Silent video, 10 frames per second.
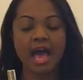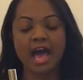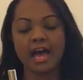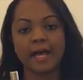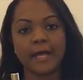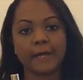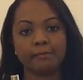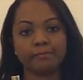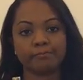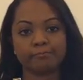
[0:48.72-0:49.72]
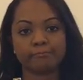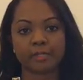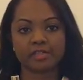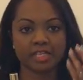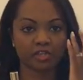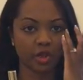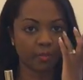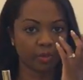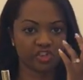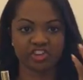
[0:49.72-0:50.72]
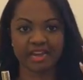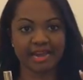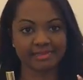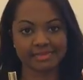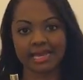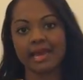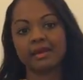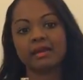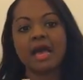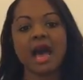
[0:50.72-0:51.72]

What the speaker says: because there's no moisture glands there,